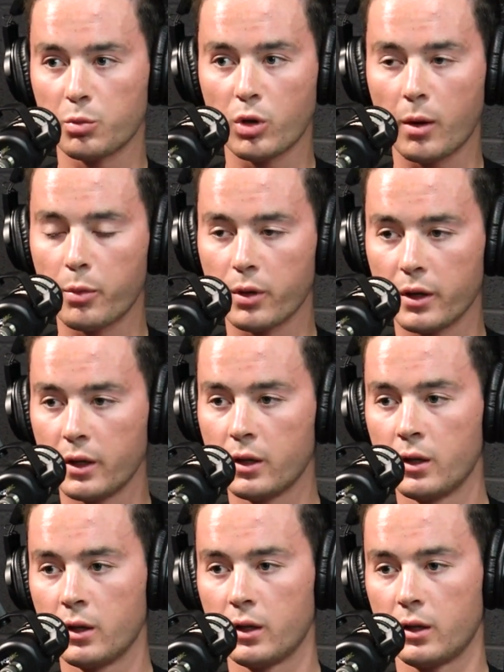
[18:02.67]
property.
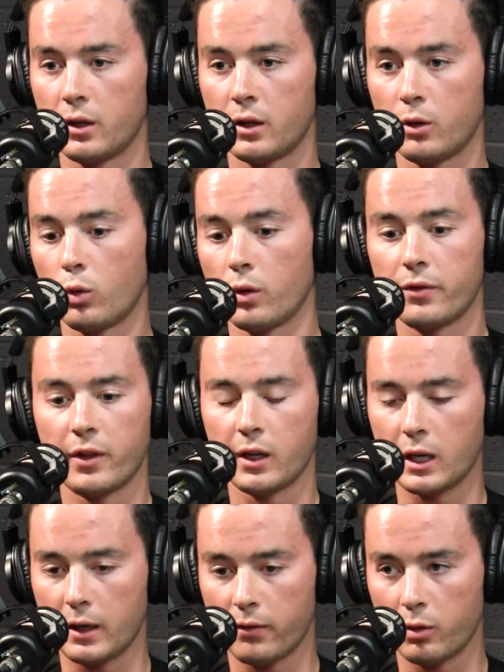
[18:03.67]
Or if they
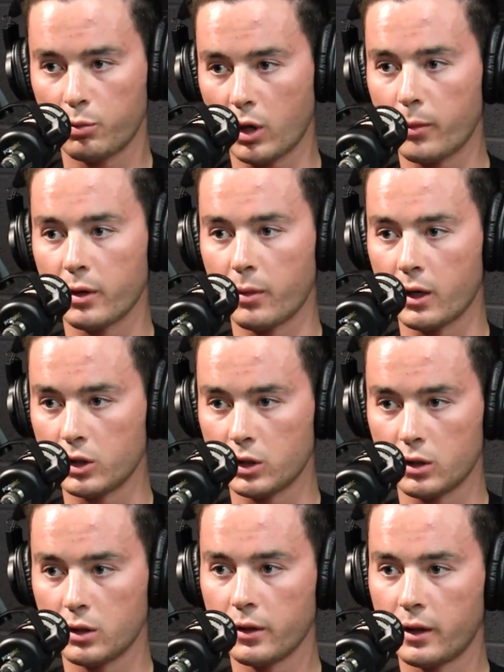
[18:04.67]
could have a property
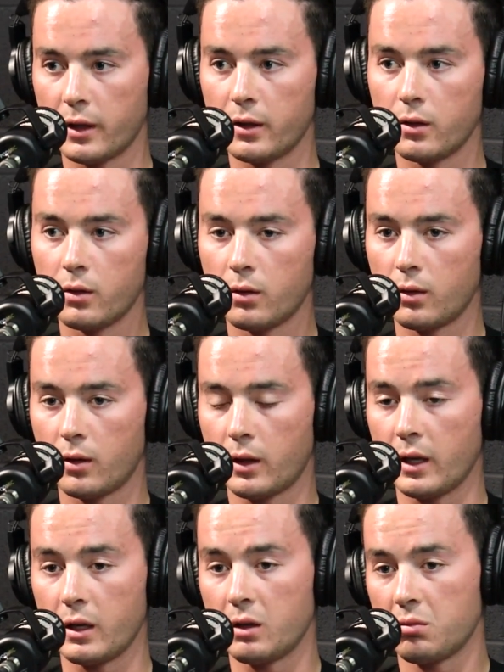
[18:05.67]
manager, then
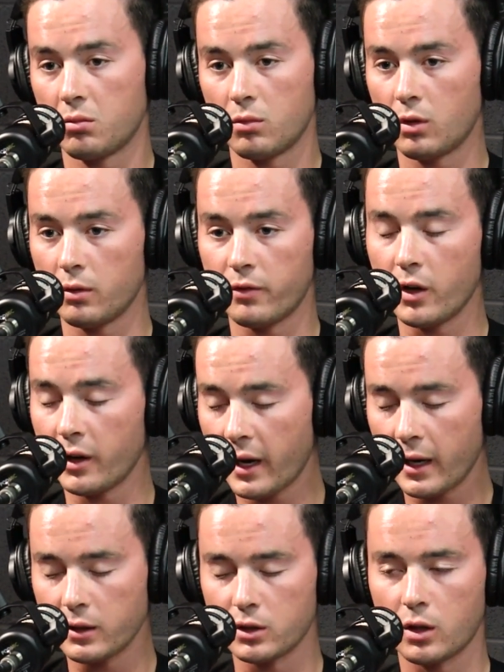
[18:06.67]
they are very
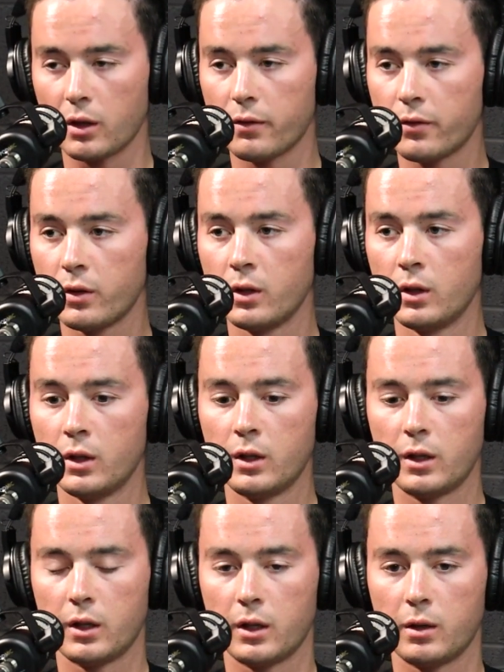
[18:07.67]
hands-off.
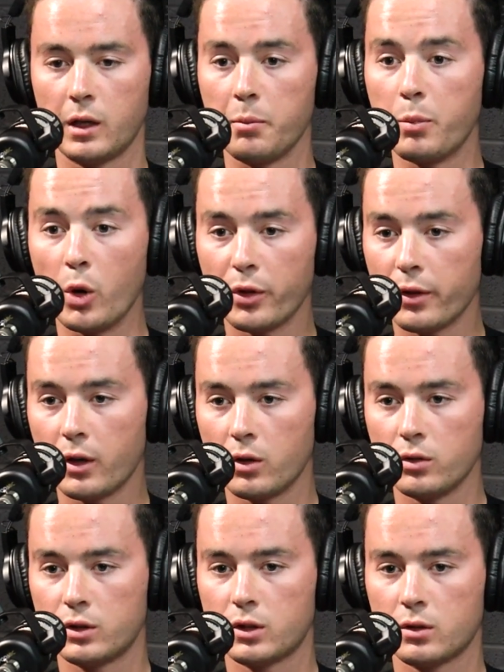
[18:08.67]
And both of
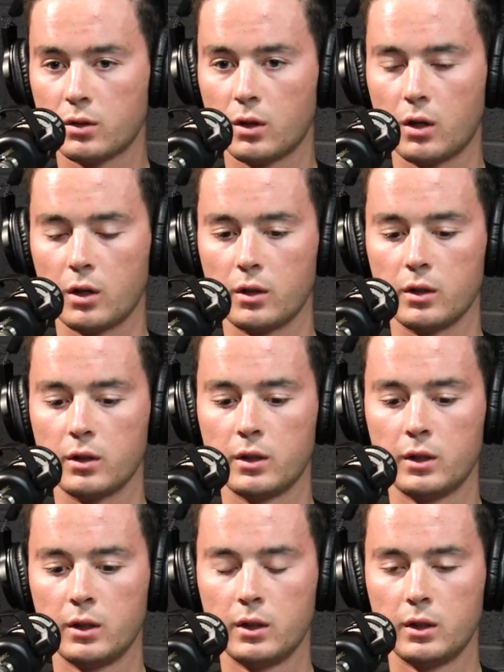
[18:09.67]
those are
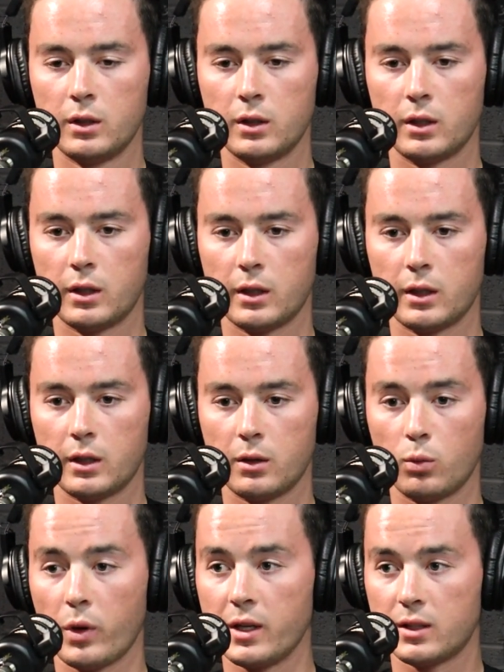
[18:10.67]

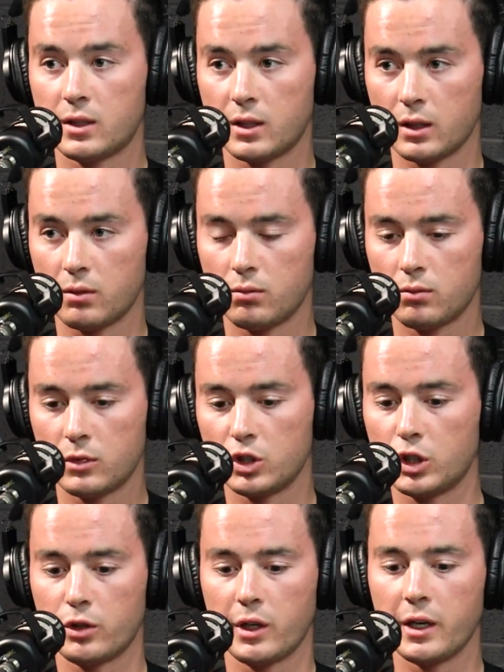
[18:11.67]
ways to
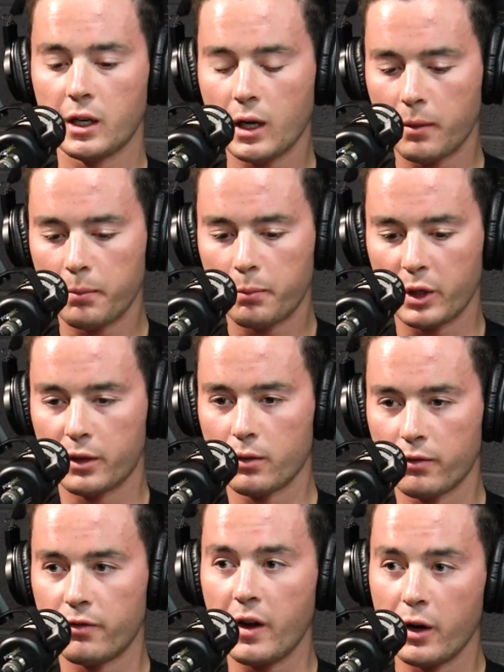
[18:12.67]
generate income, but they're
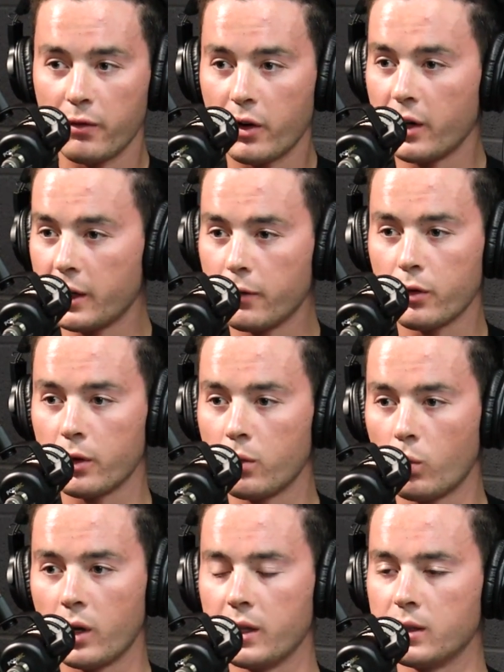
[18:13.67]
very, very different.
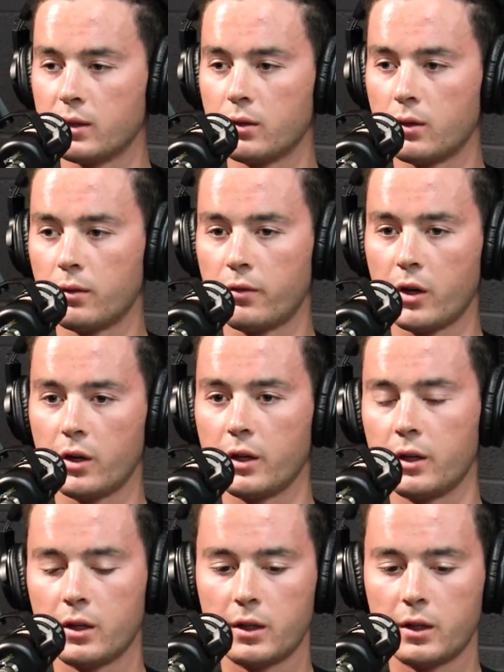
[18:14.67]
One is a very